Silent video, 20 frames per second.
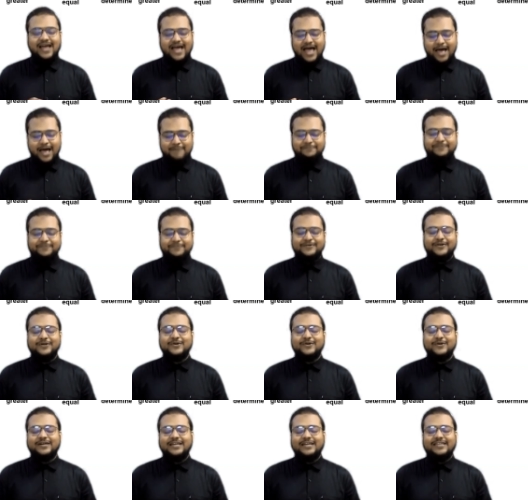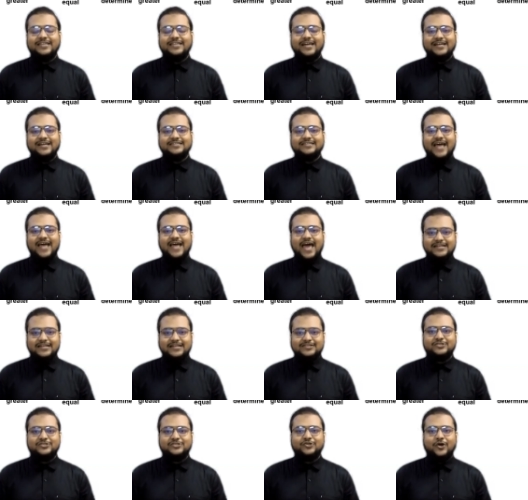Absolutely, it is
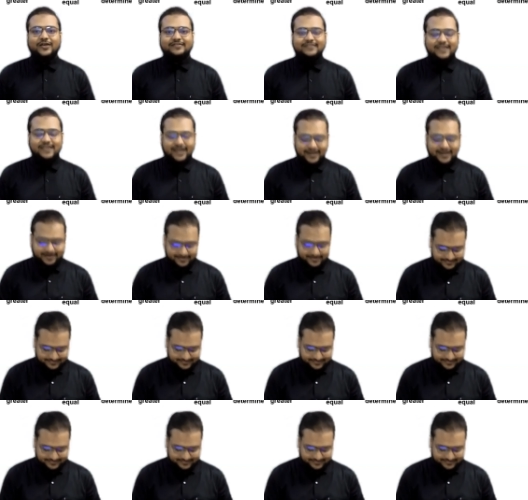answer choice A.